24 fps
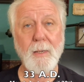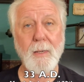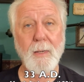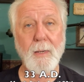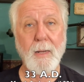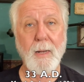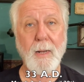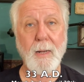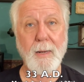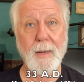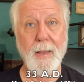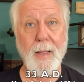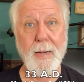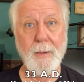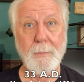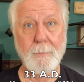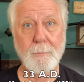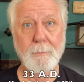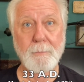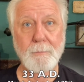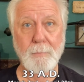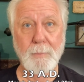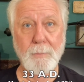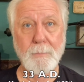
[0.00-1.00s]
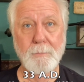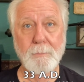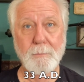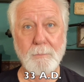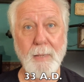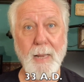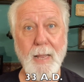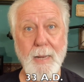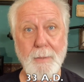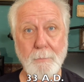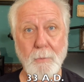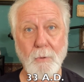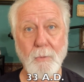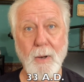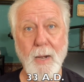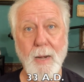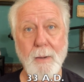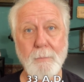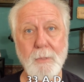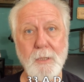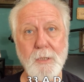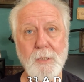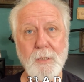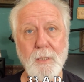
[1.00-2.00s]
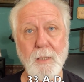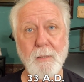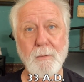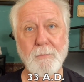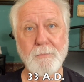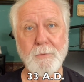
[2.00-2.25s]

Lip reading: like Barabbas,